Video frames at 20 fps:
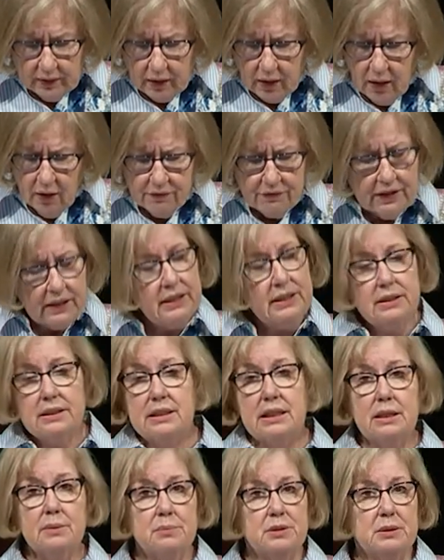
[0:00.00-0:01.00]
of any
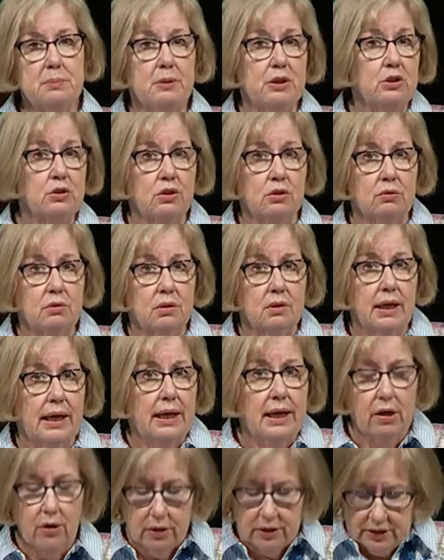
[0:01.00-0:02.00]
deep spiritual
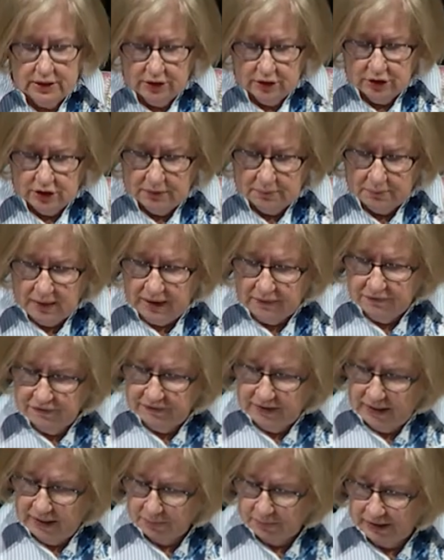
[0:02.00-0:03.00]
heritage in my
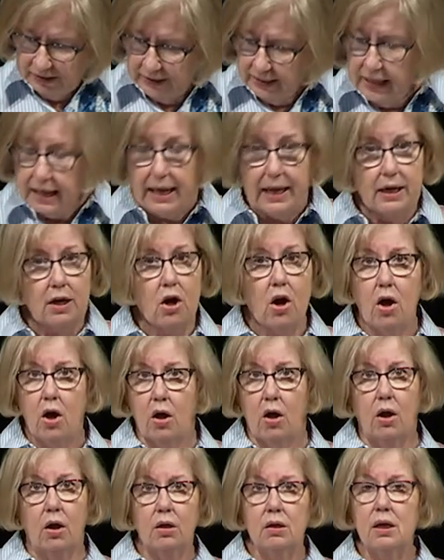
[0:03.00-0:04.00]
family at
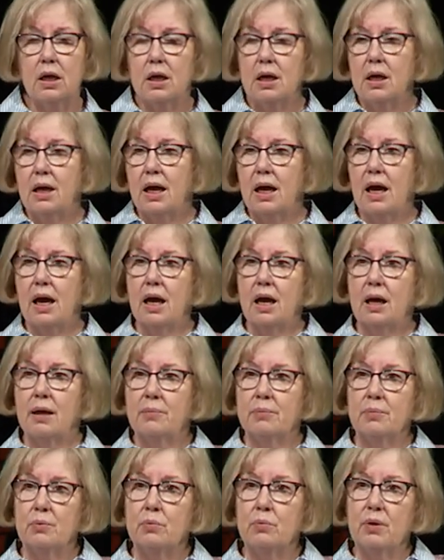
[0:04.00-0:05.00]
all
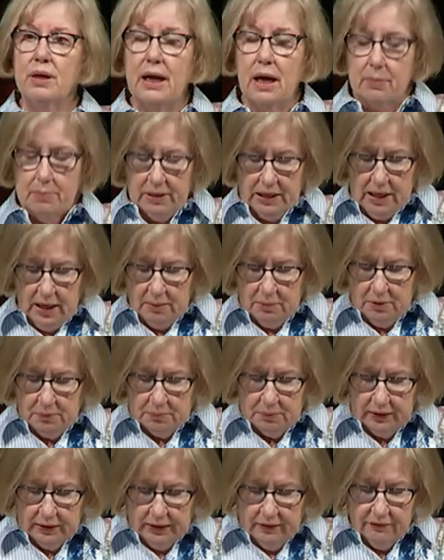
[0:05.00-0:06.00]
um, when I became a
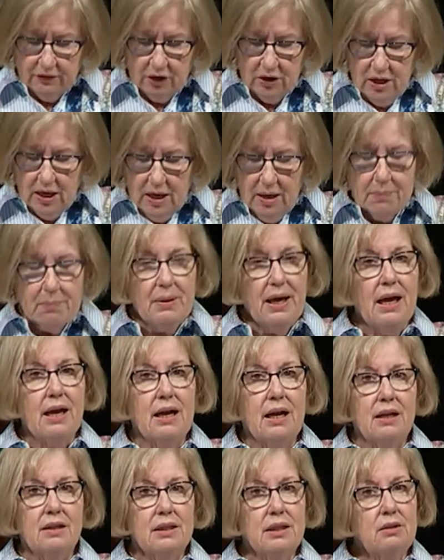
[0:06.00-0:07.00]
believer.
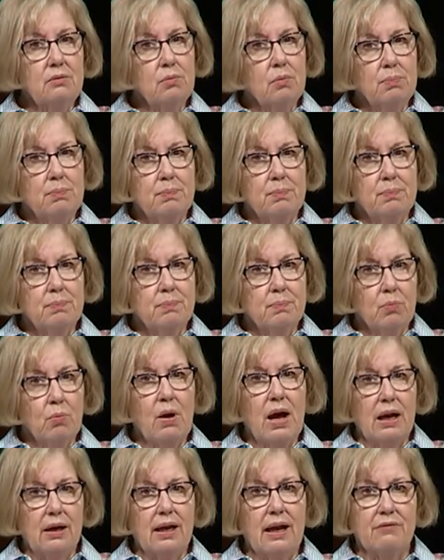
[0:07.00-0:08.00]
But a little
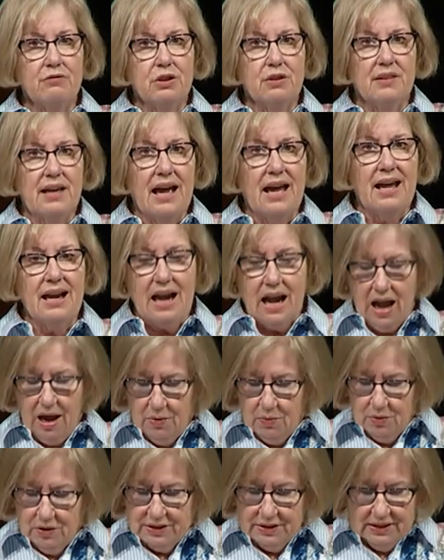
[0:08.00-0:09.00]
while after that,
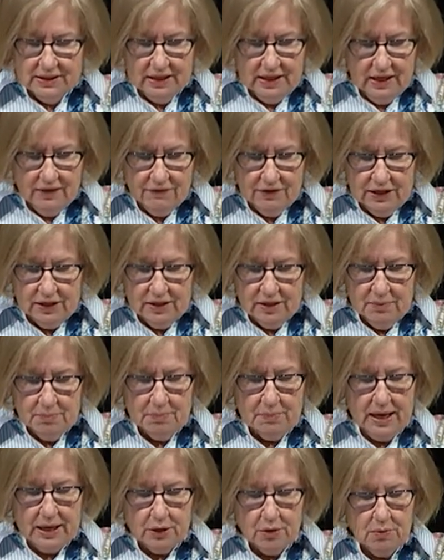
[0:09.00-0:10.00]
I was given
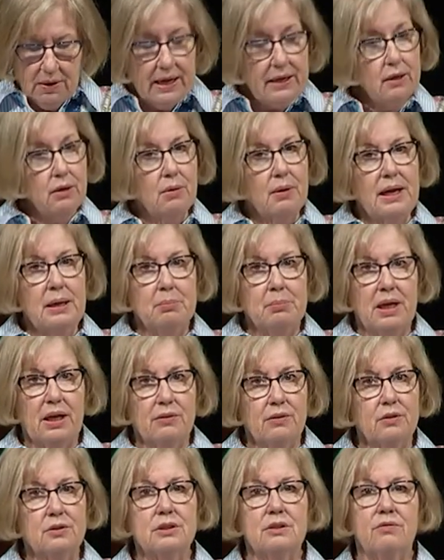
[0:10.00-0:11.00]
my great
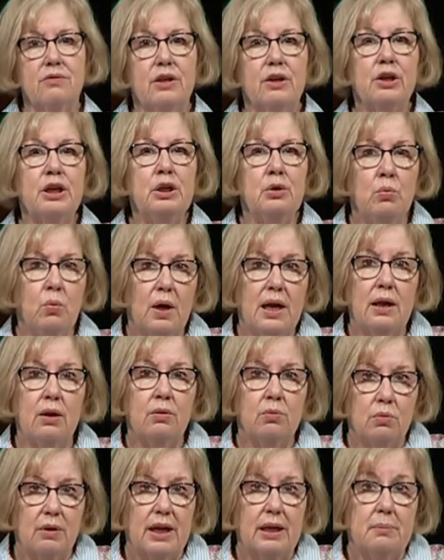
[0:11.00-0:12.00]
grandmother's very
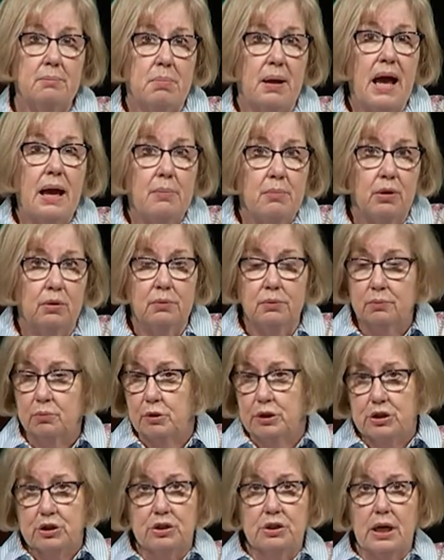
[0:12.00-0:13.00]
well read Bible,
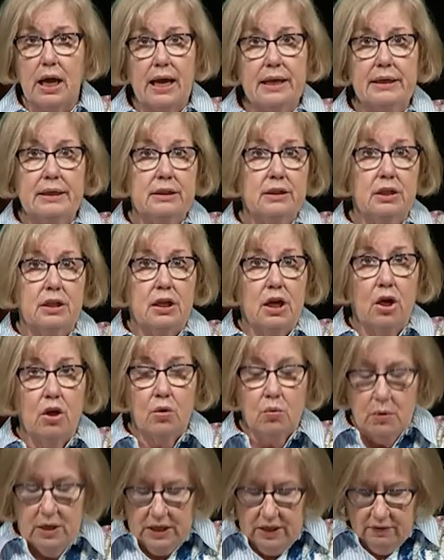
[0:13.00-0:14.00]
which I didn't
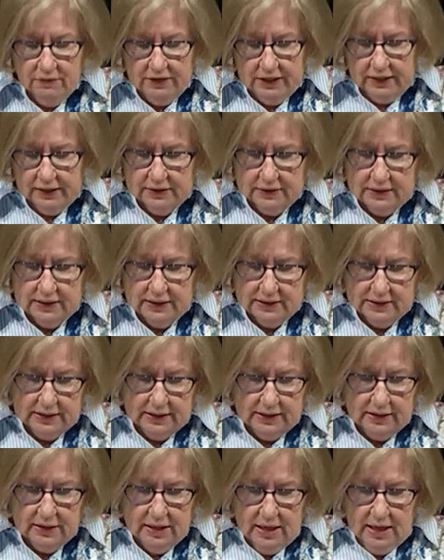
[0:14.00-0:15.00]
know even
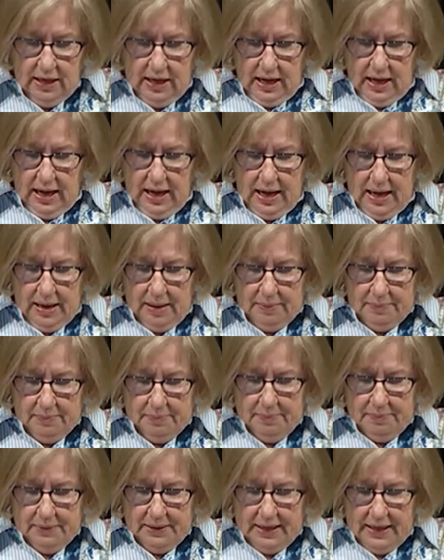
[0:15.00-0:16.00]
existed.
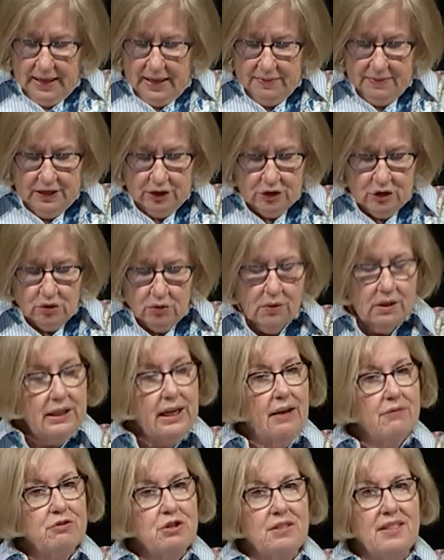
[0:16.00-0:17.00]
Um, and then shortly
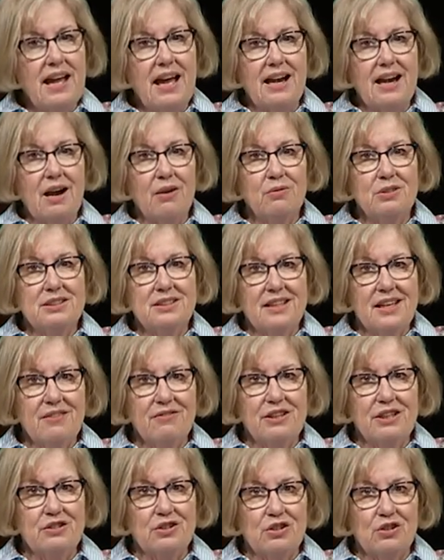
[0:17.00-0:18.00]
after that, I was
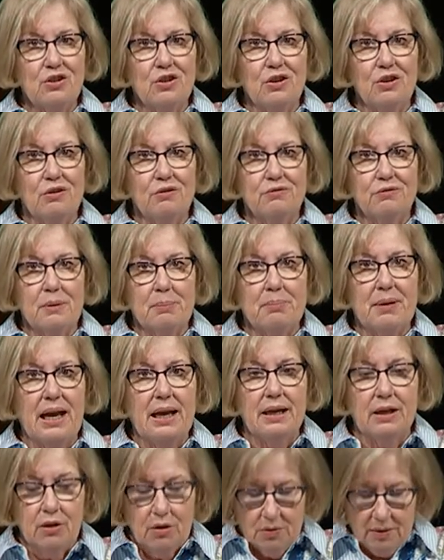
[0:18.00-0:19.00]
given a journal from
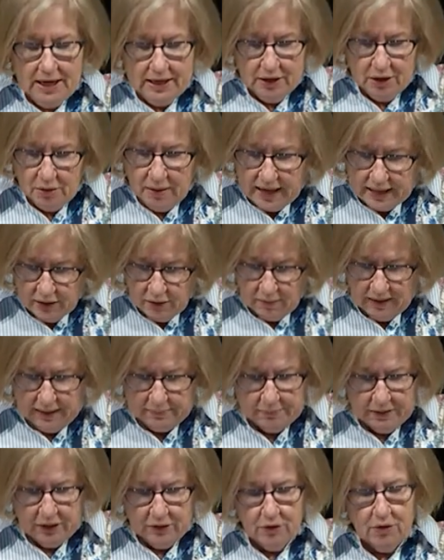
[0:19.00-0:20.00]
my great great
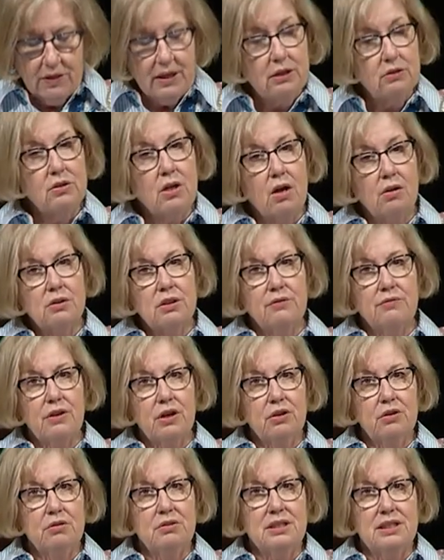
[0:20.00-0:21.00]
grandmother that talked of
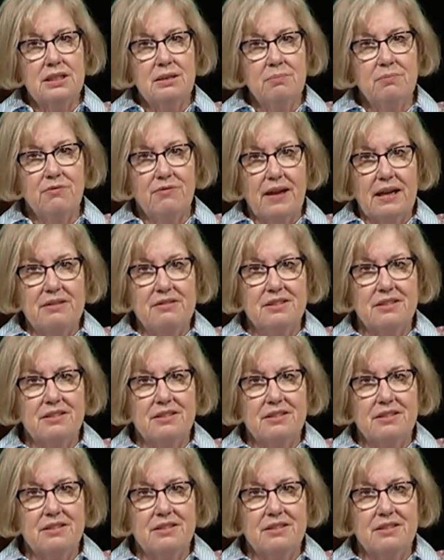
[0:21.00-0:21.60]
her deep faith